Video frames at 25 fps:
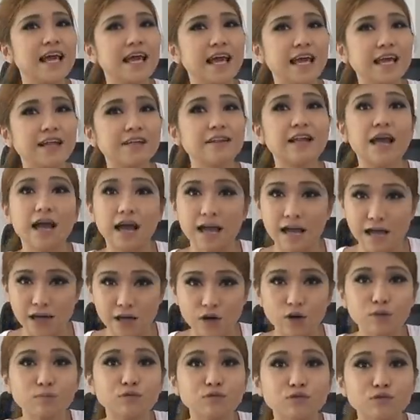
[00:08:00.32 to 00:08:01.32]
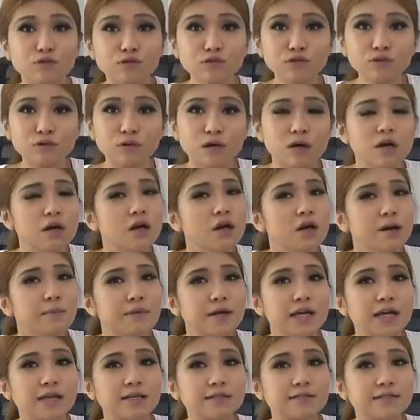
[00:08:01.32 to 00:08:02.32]
And I hope you do,
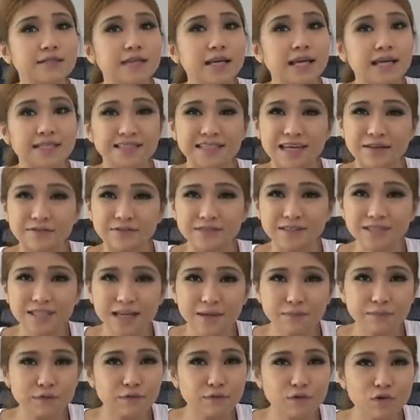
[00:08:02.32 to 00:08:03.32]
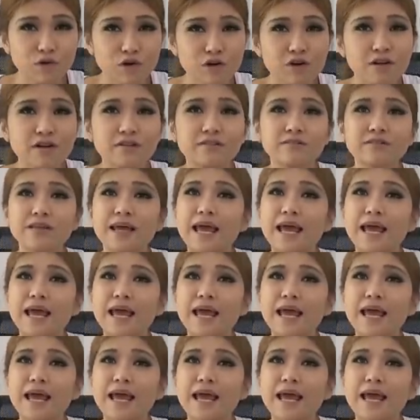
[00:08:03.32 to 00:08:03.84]
because as I've said before,